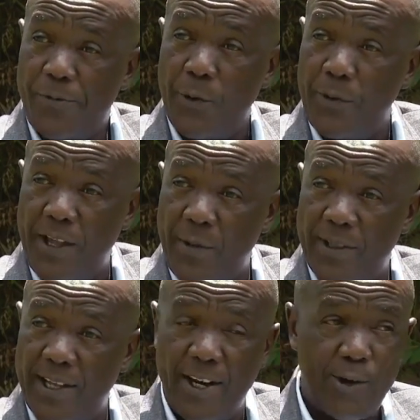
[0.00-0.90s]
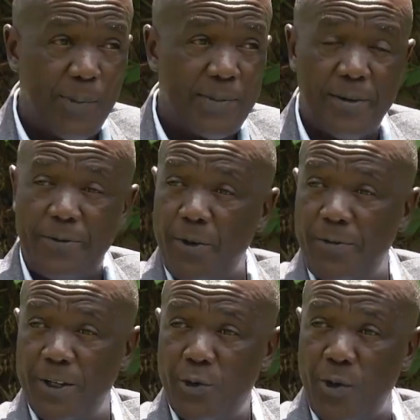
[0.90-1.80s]
flew there with a helicopter for
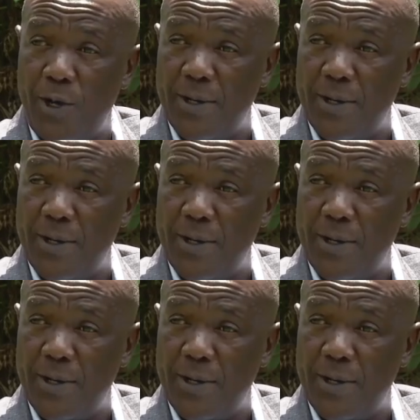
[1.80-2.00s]
over 2